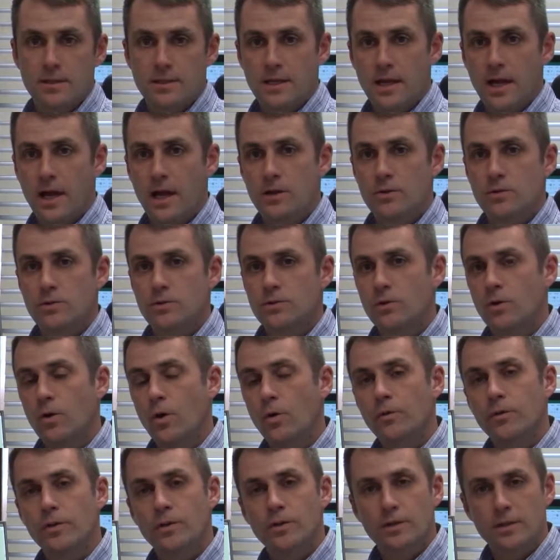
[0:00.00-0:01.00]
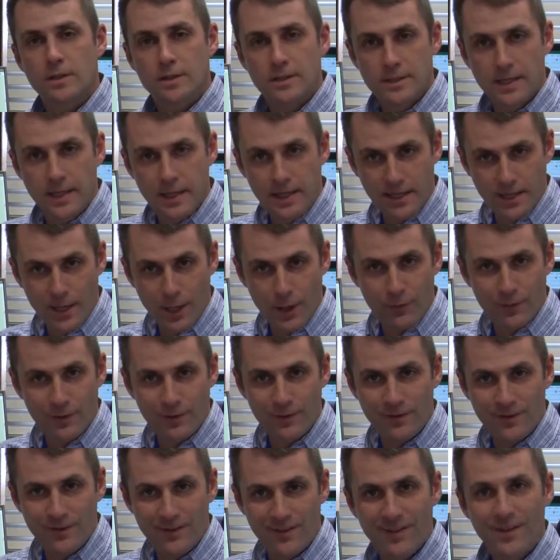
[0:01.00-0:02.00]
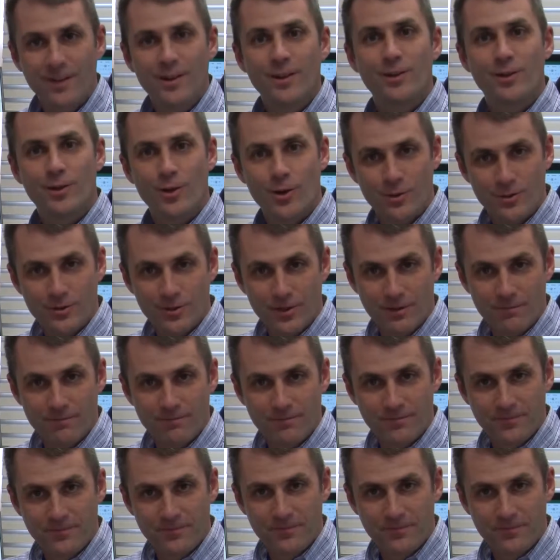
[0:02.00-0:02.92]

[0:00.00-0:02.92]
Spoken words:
this hydrant, so hopefully they're going to take care of it long term.